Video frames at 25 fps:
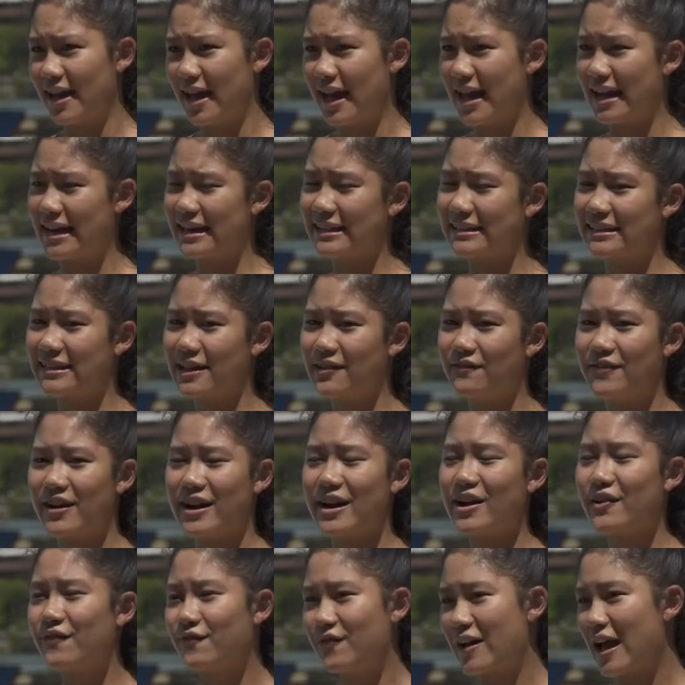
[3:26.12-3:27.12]
And it's a
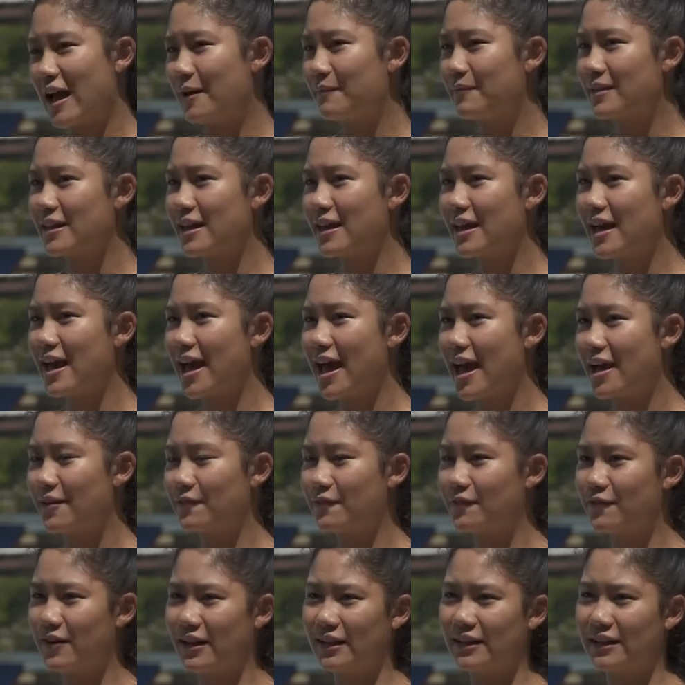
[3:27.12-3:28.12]
very family
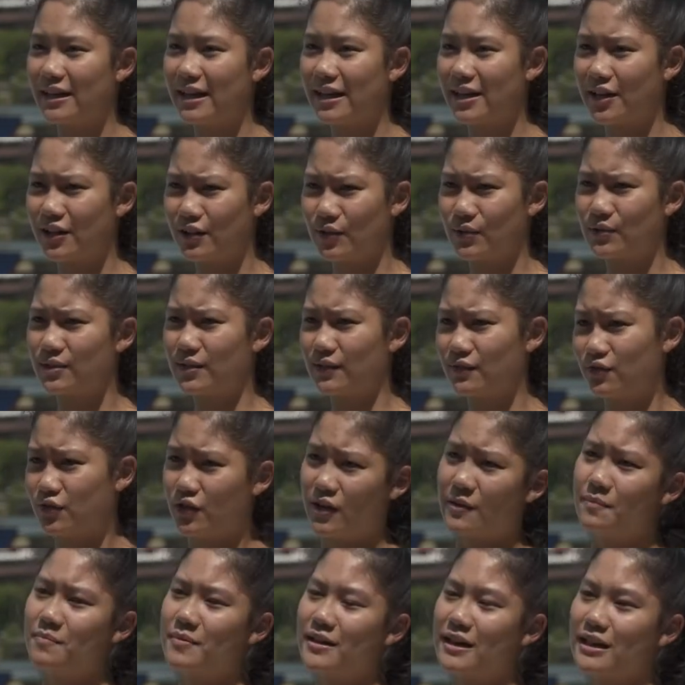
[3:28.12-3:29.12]
and friendly inclusive
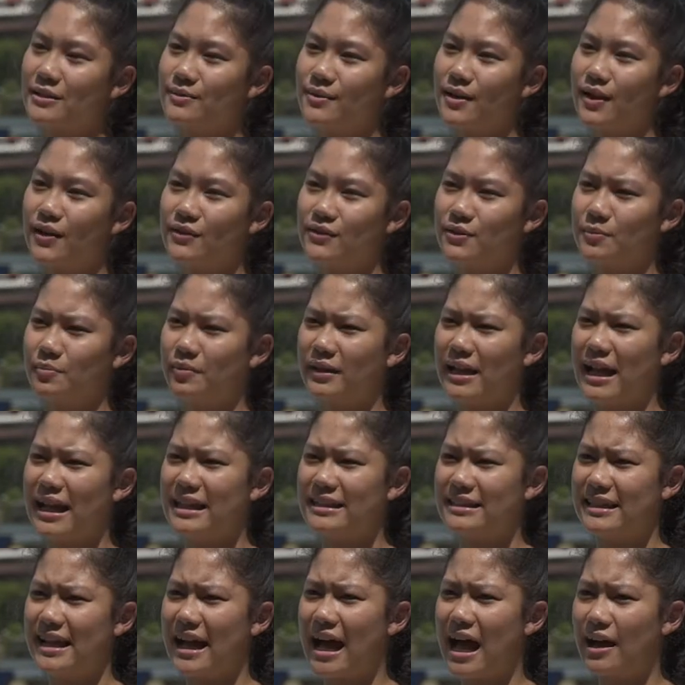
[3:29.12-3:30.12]
trip because we also
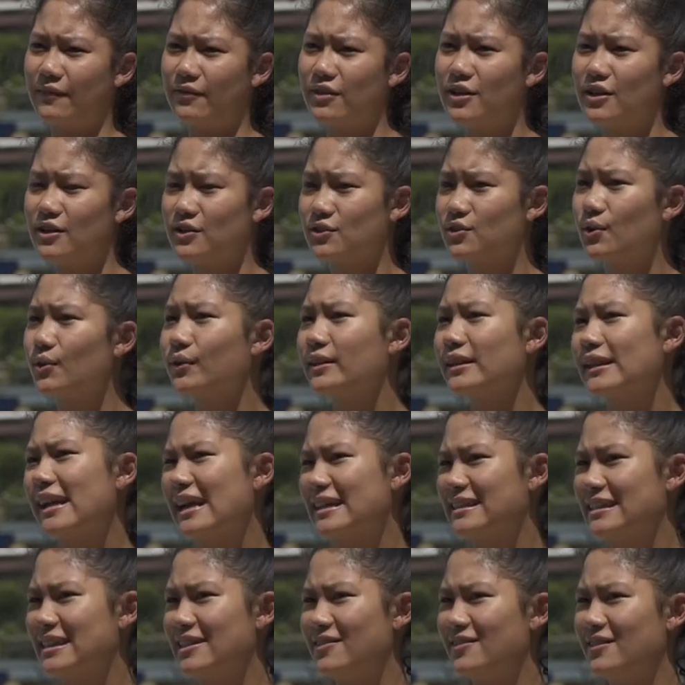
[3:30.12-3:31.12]
plan to have snorkeling
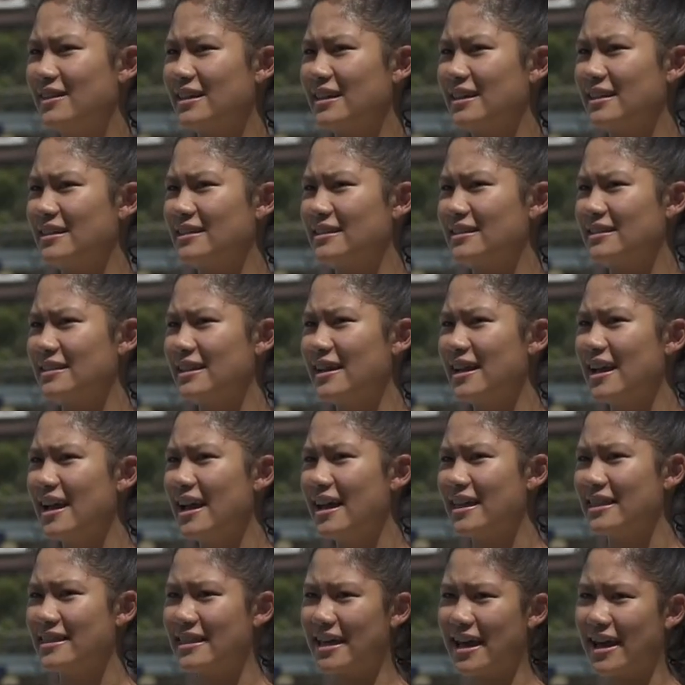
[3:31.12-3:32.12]
activities
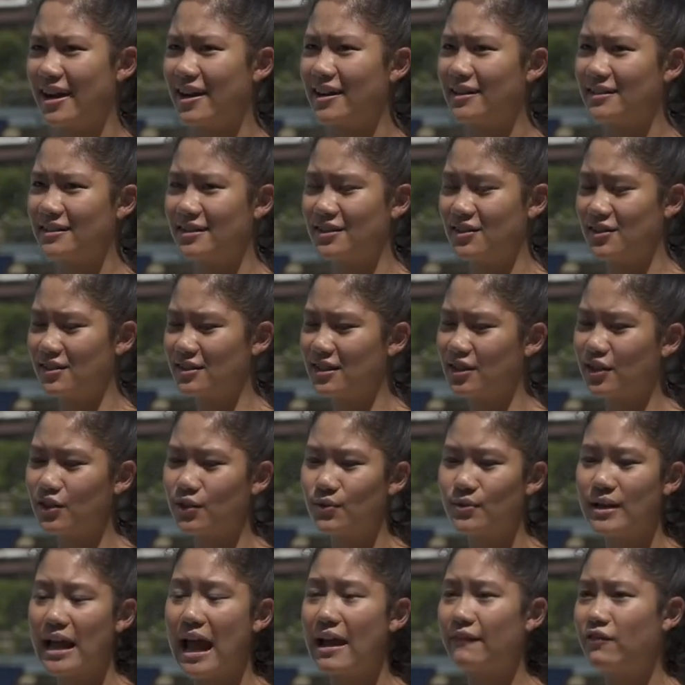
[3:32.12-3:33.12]
there to just
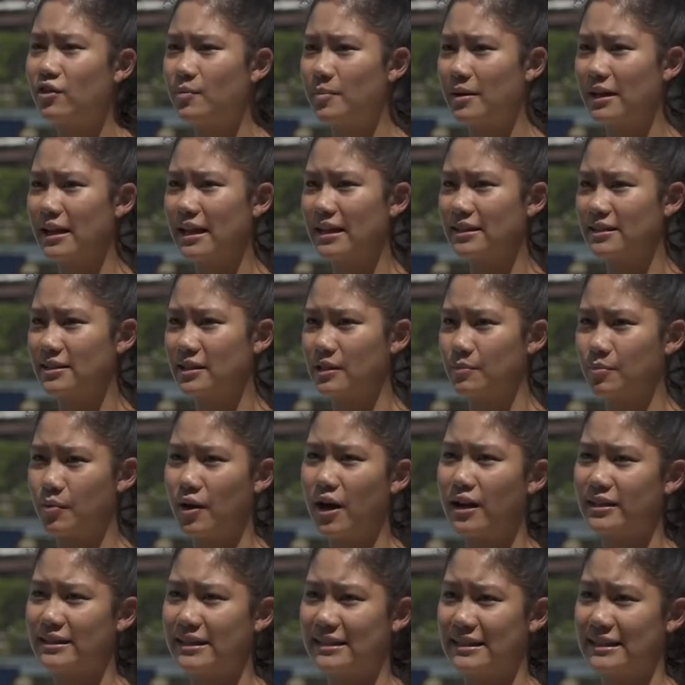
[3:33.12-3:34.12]
include everybody into the
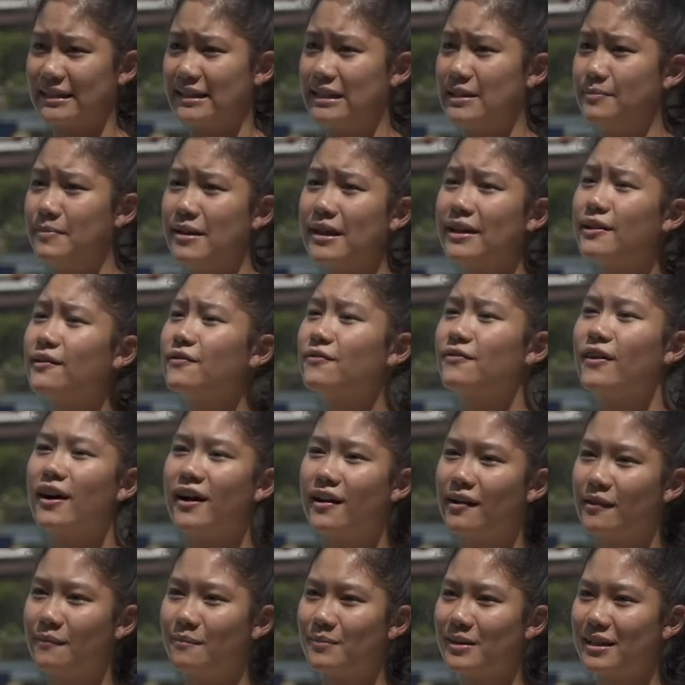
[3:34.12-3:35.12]
process and to make it
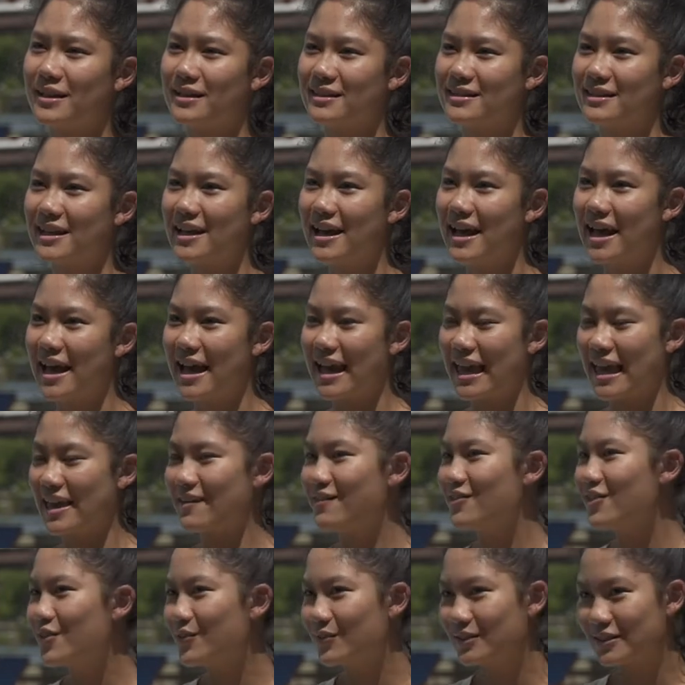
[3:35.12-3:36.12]
fun because
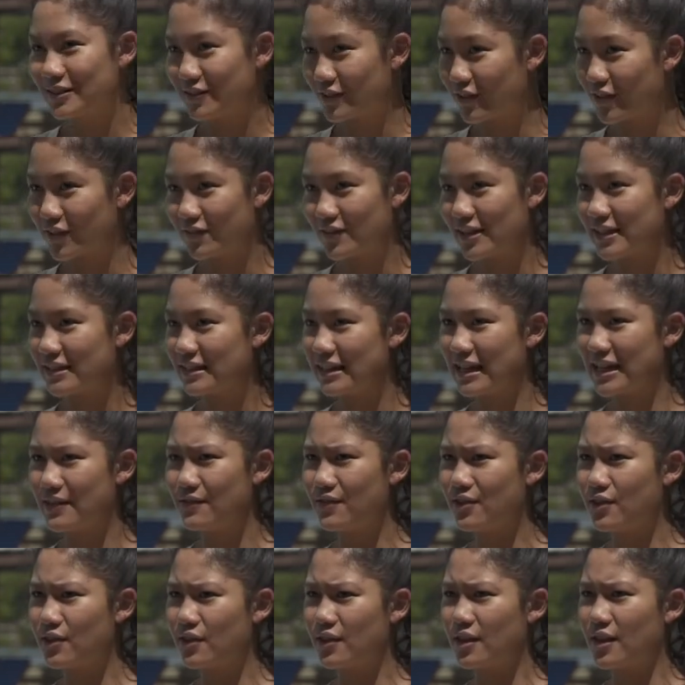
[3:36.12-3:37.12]
even though it's service and
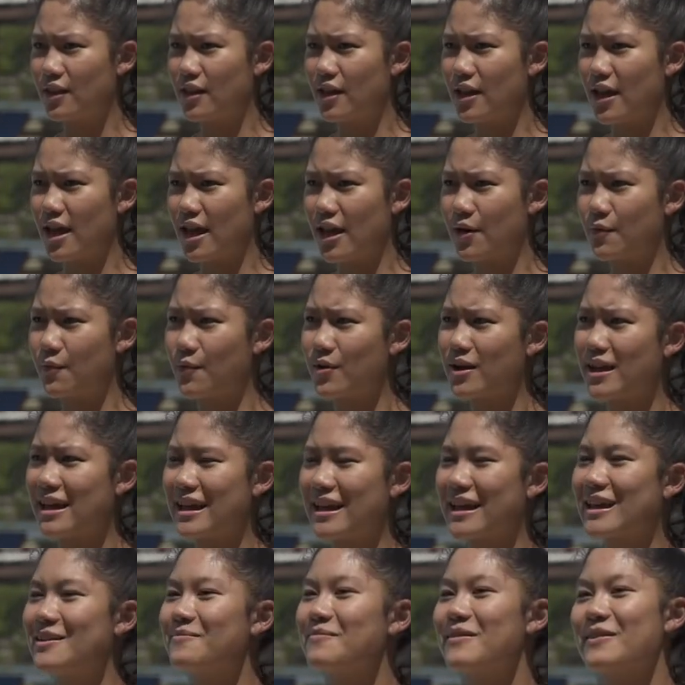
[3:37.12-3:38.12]
even it, we,
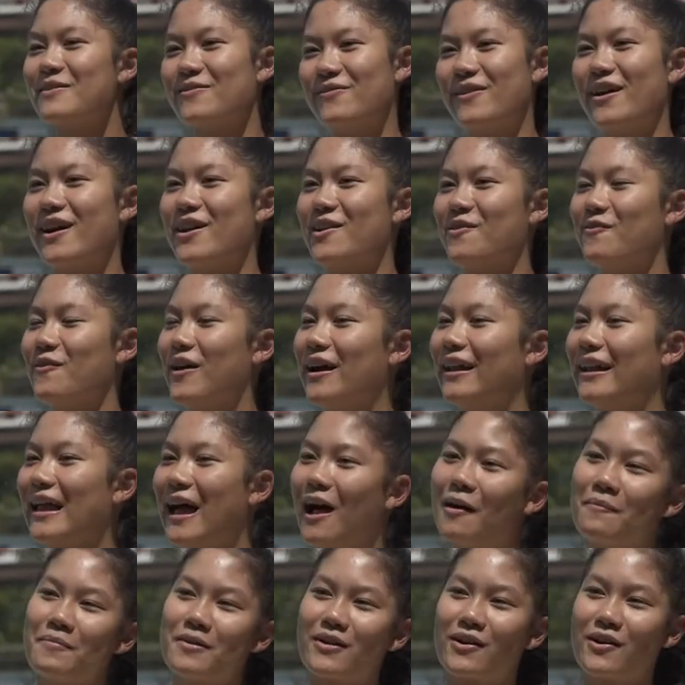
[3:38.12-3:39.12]
it can be fun while
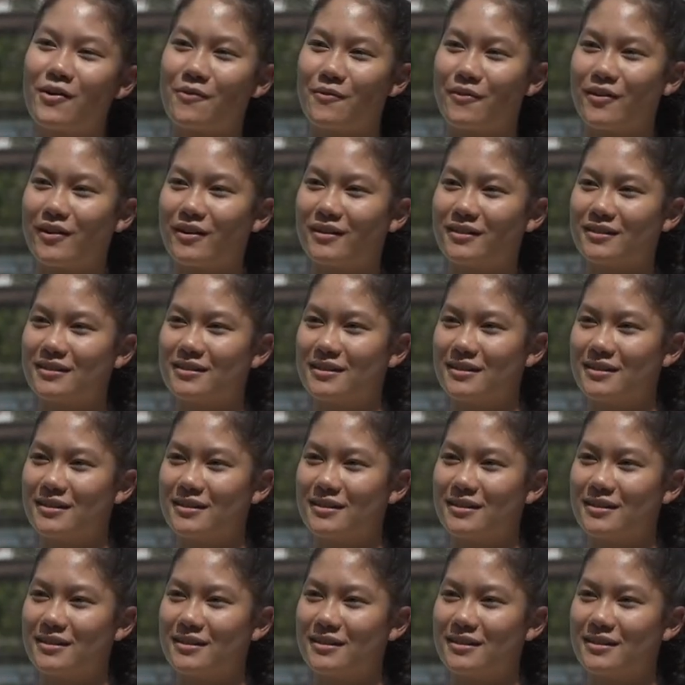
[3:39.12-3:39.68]
helping our world